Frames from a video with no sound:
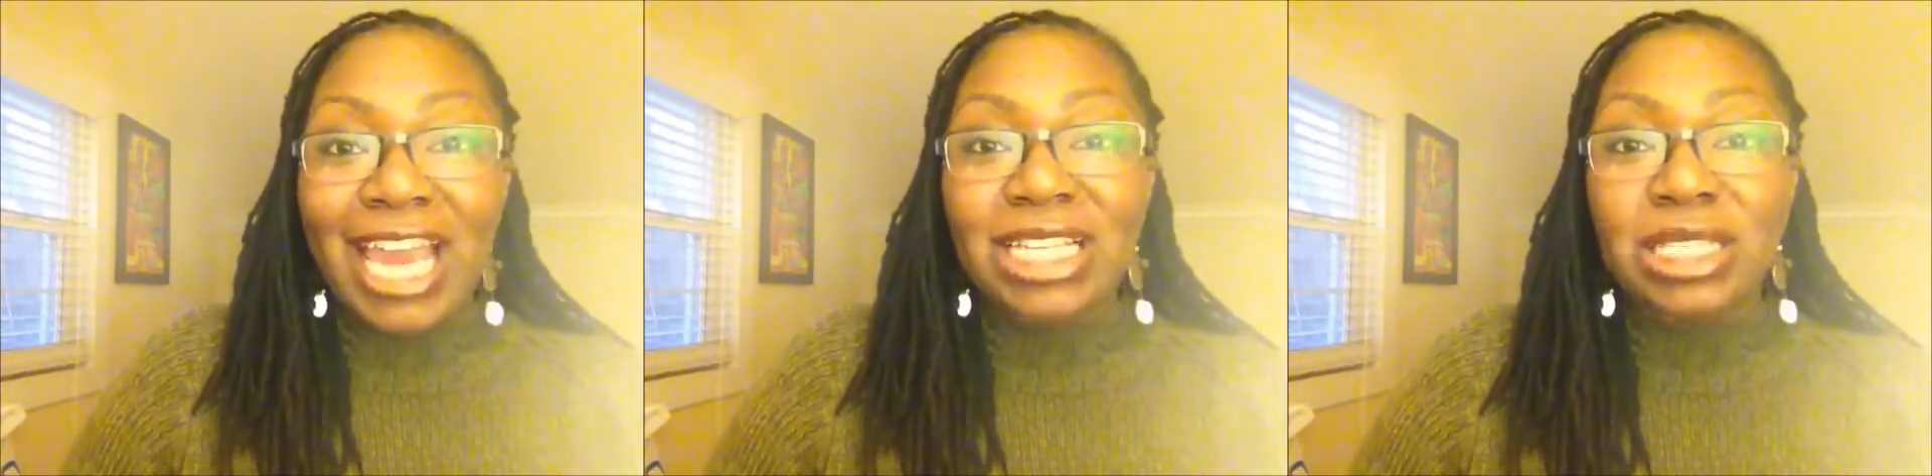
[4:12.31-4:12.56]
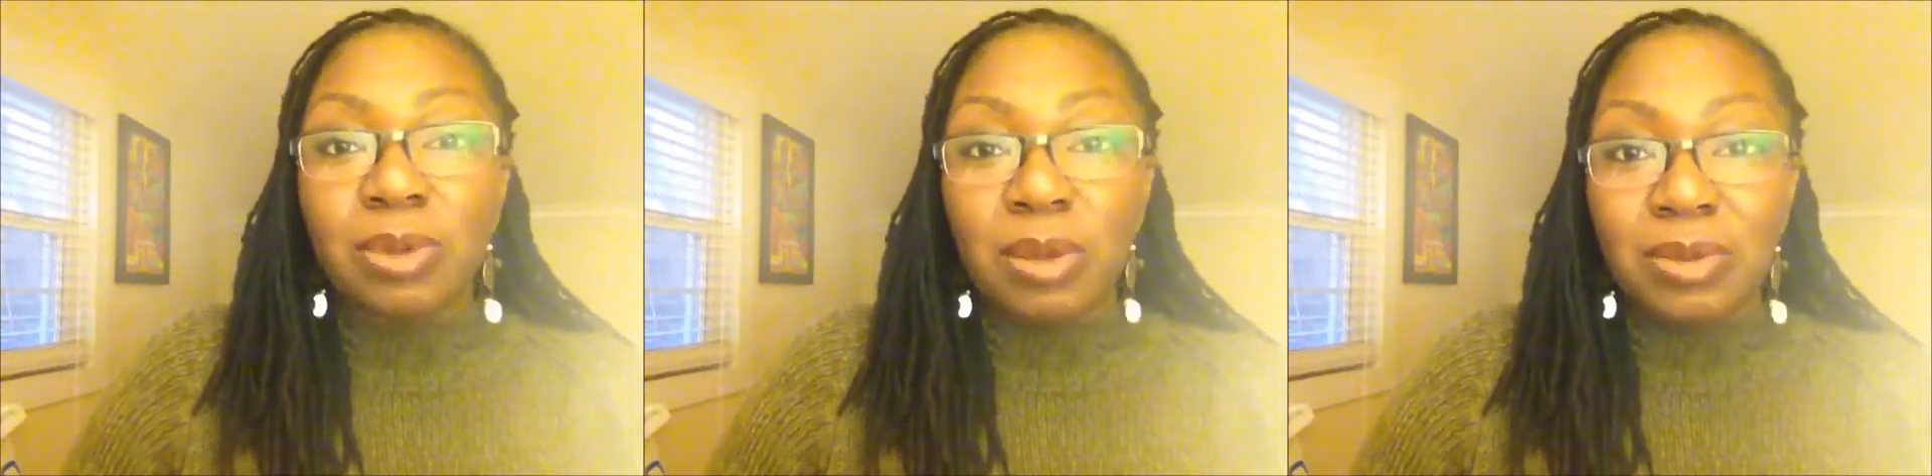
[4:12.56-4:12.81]

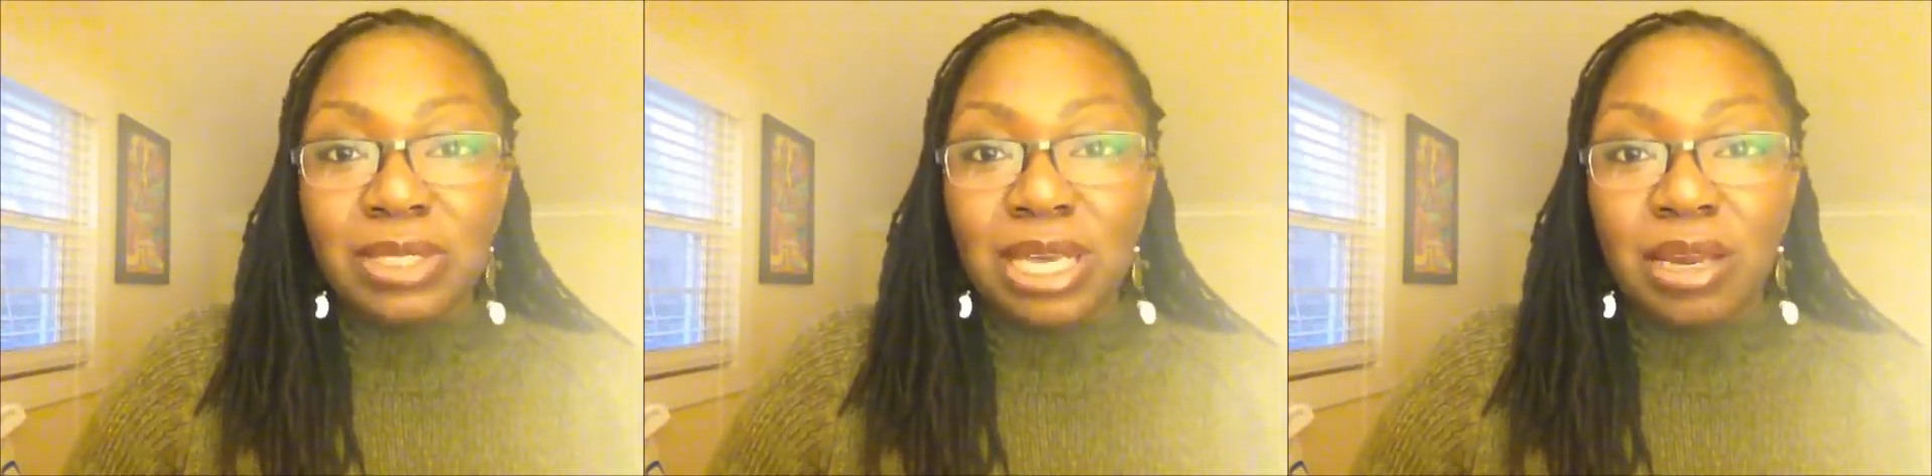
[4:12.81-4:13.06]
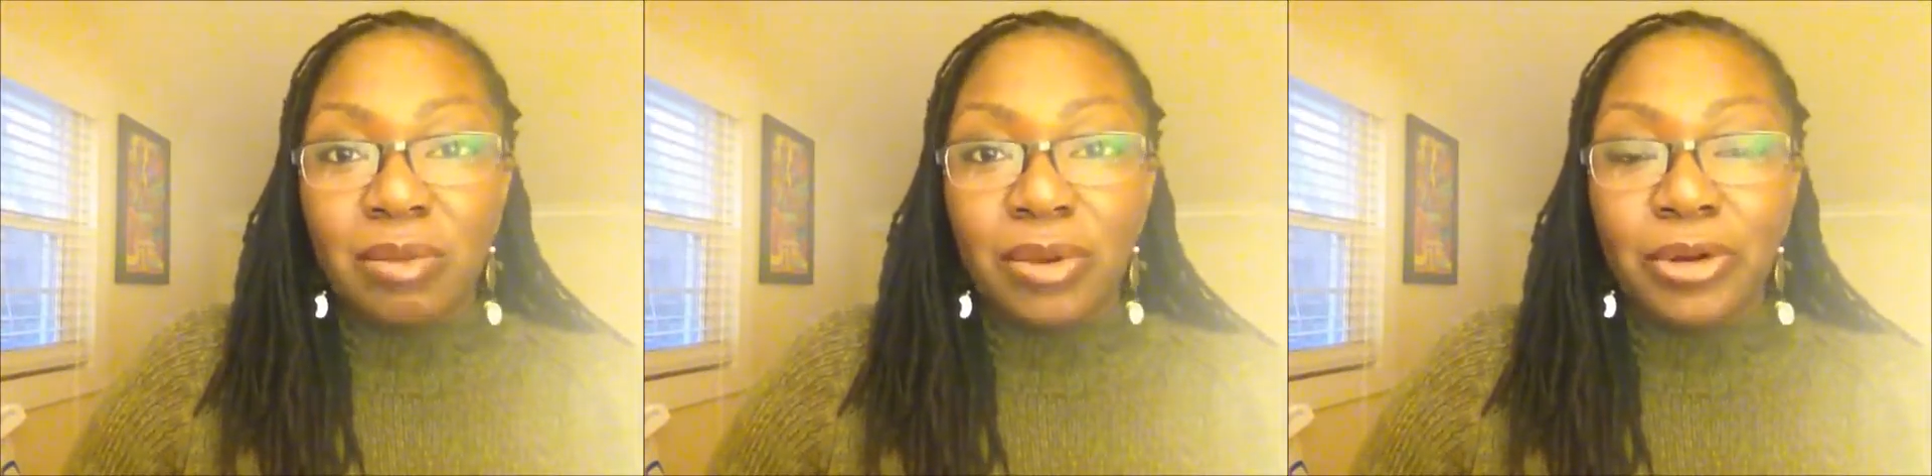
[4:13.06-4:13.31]
and sweet
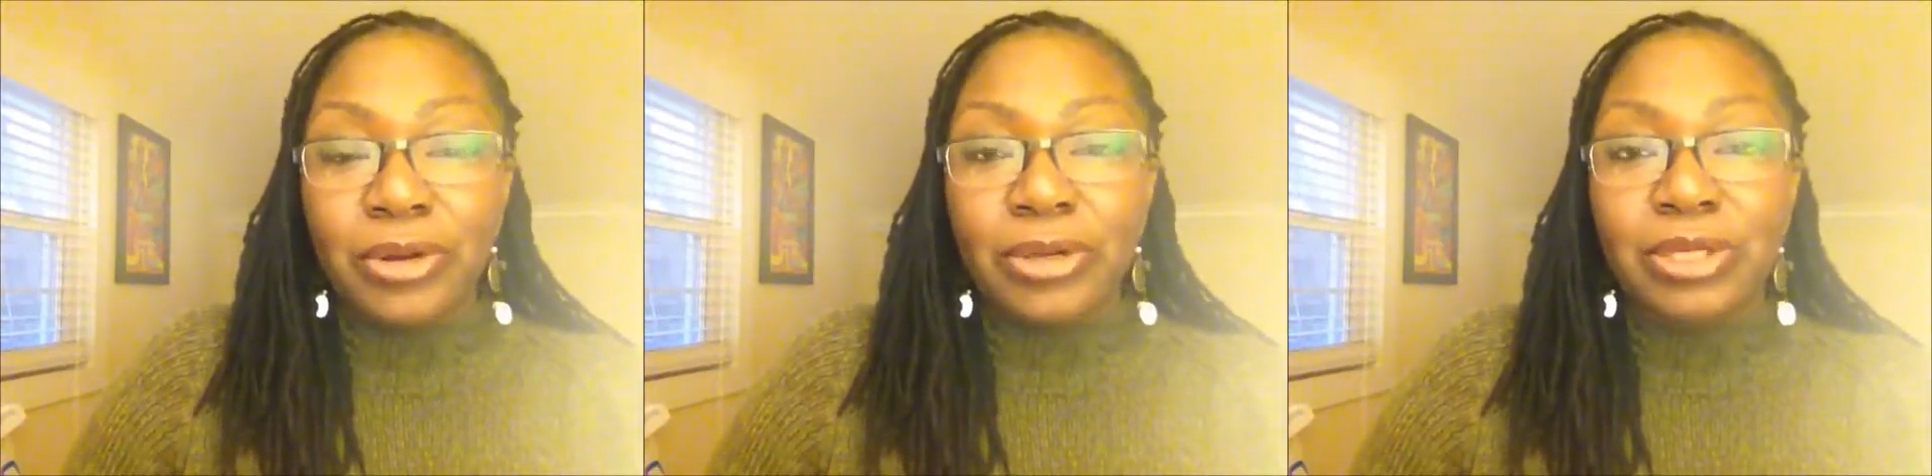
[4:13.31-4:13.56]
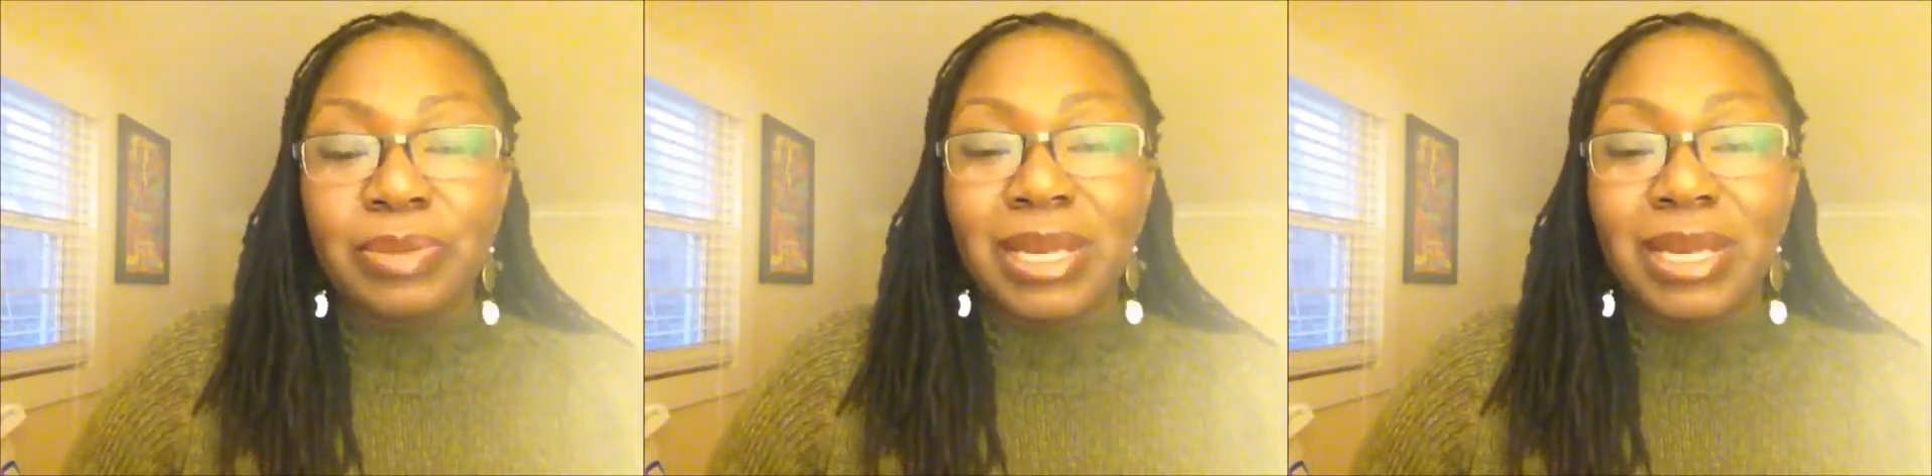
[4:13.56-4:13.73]
potato burgers,